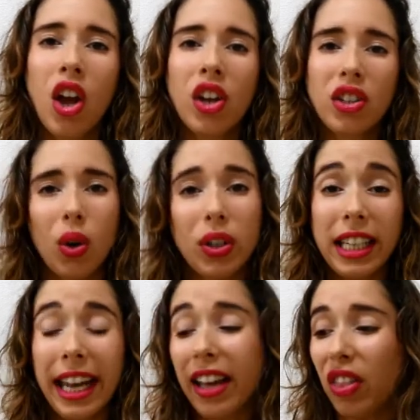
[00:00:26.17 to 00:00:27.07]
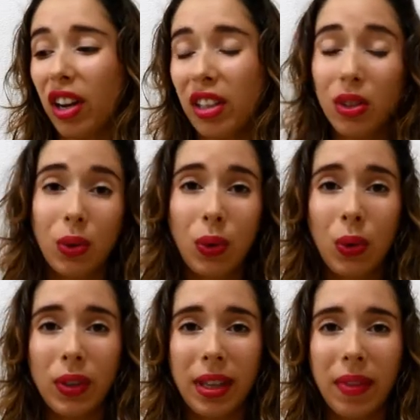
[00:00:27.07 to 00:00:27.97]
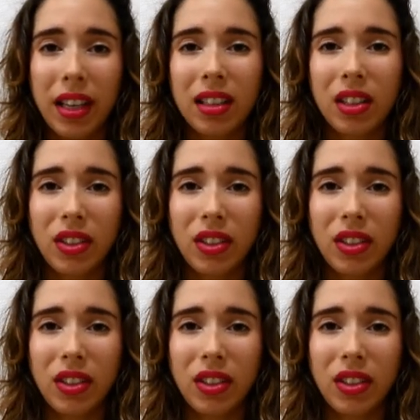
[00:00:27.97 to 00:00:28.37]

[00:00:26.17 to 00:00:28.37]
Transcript: So today I thought I'd do something a little